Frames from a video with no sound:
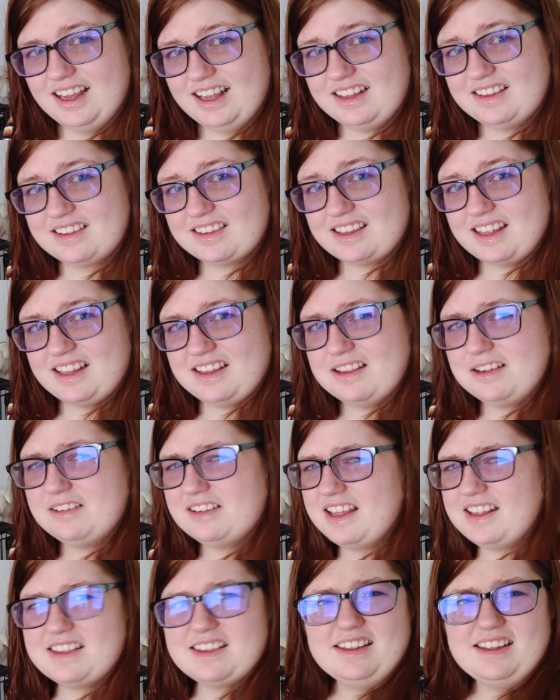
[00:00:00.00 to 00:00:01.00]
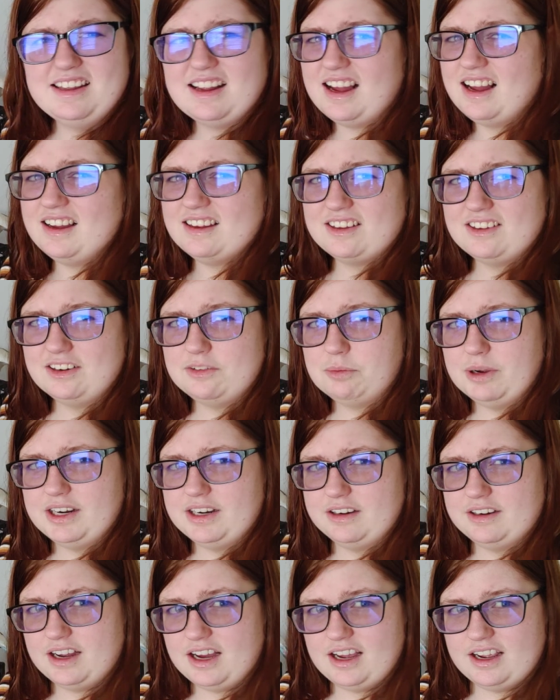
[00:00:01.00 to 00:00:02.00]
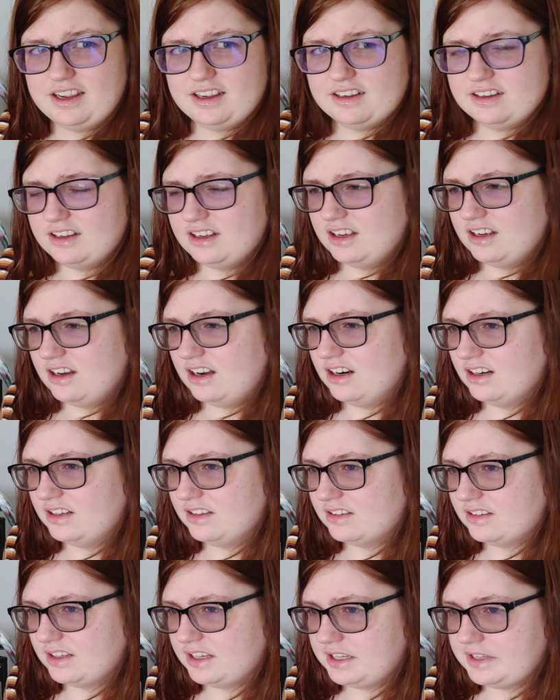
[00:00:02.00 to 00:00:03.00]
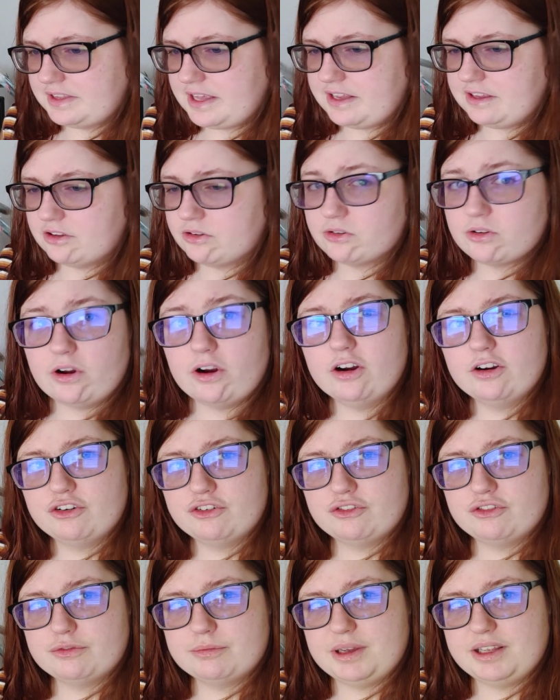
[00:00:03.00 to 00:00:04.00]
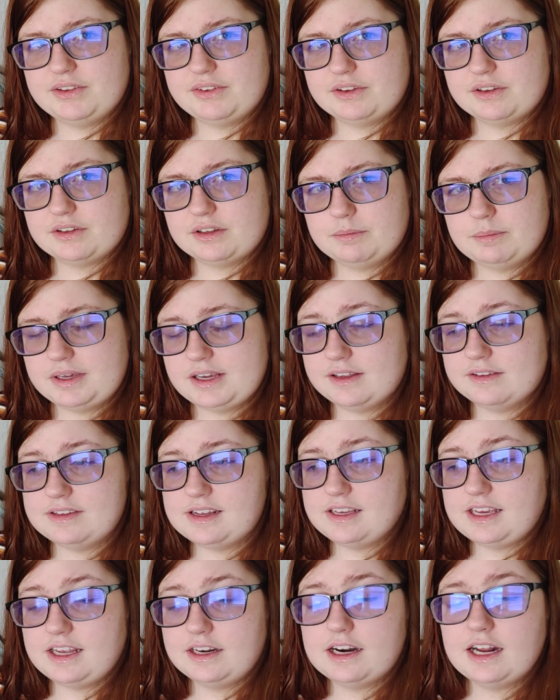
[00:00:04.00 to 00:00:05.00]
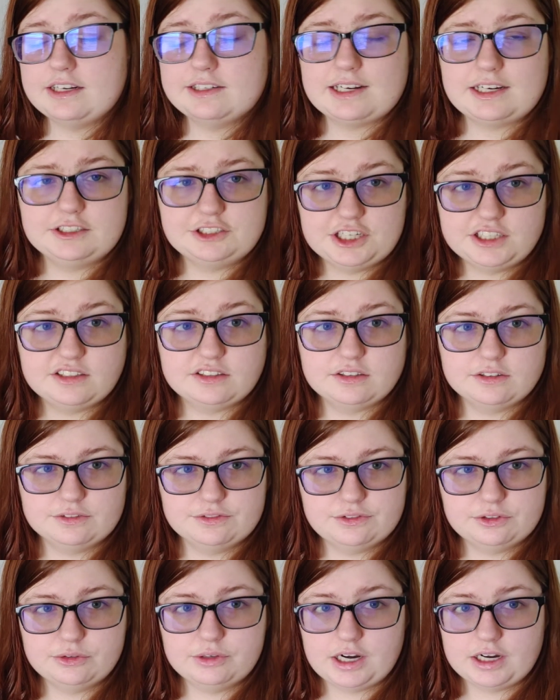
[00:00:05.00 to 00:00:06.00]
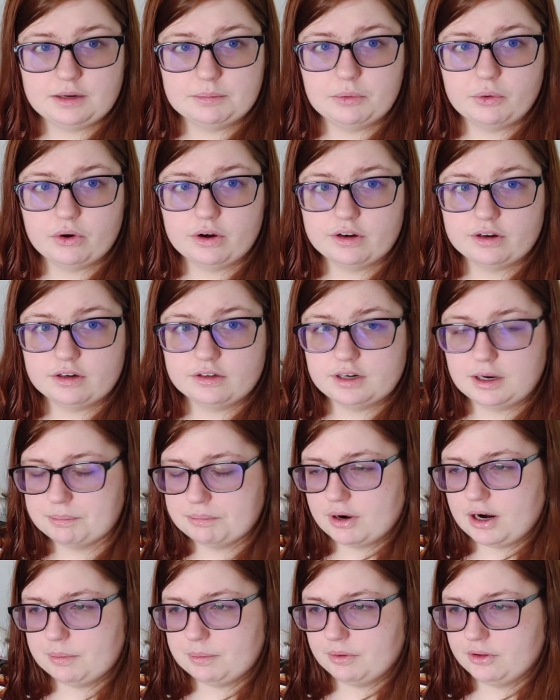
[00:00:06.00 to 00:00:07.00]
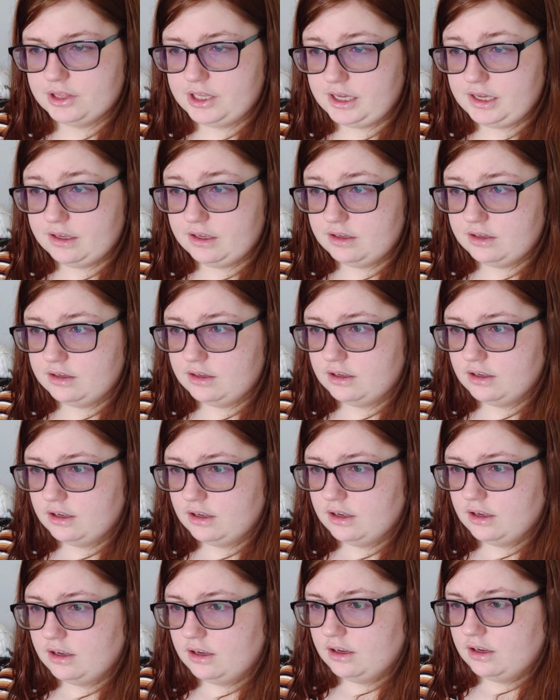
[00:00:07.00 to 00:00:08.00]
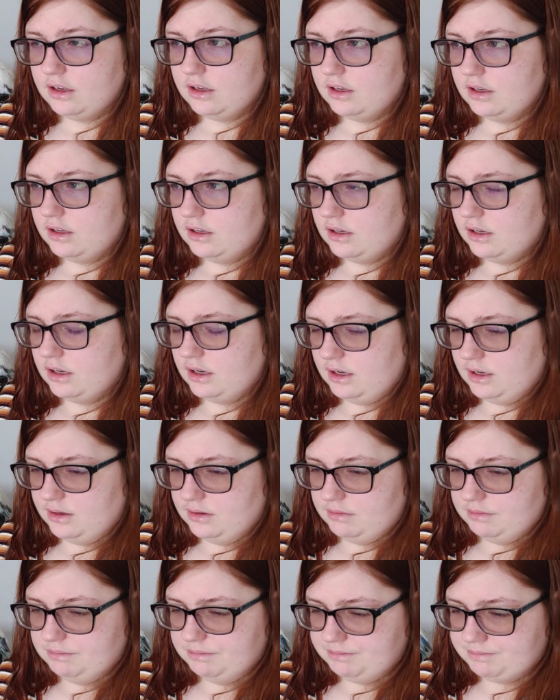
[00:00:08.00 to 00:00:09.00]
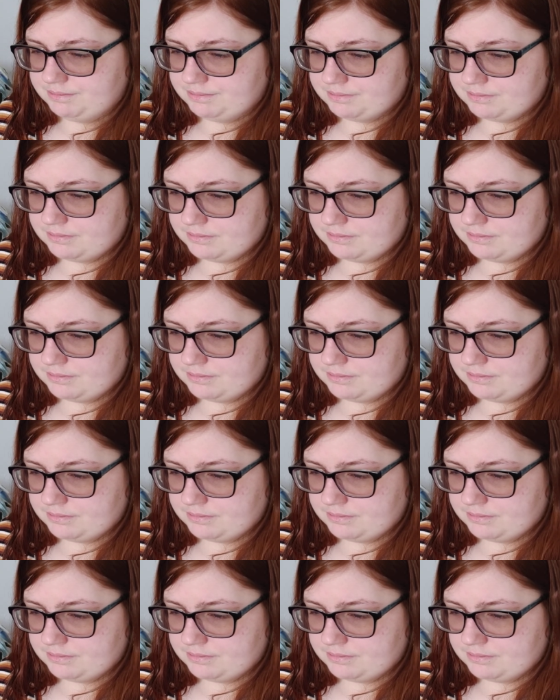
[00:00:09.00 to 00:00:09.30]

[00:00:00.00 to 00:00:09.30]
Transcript: It's it's a it's not a good way to die, honestly. They starve basically because they cannot digest their food anymore, not properly. Um